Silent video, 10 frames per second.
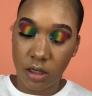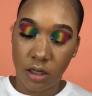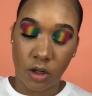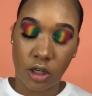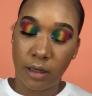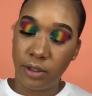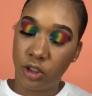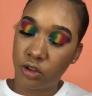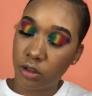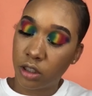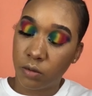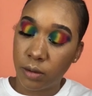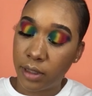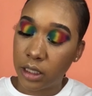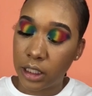Y'all, I be struggling with
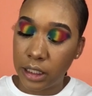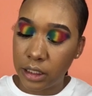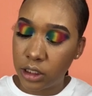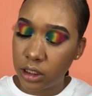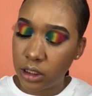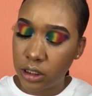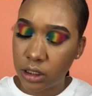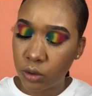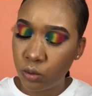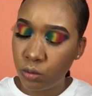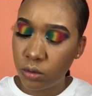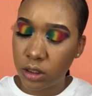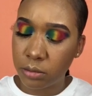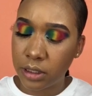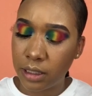my lashes. Ooh,
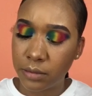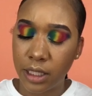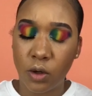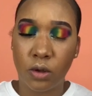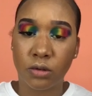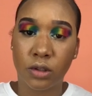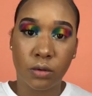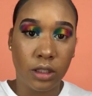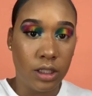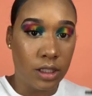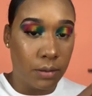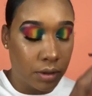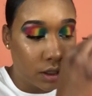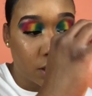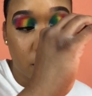sometimes they go on so easy, but other